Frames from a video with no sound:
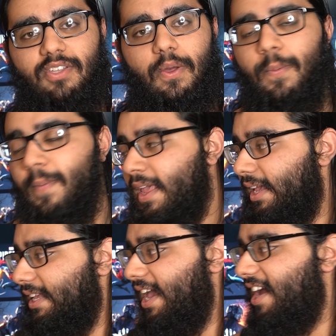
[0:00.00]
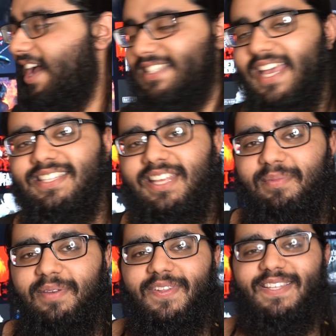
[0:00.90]
So yeah, guys, that is going to
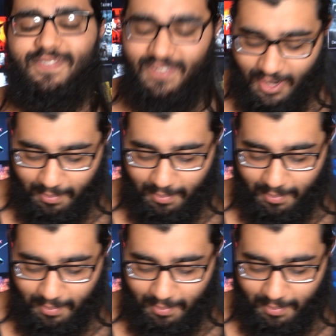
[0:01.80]
be it for this video.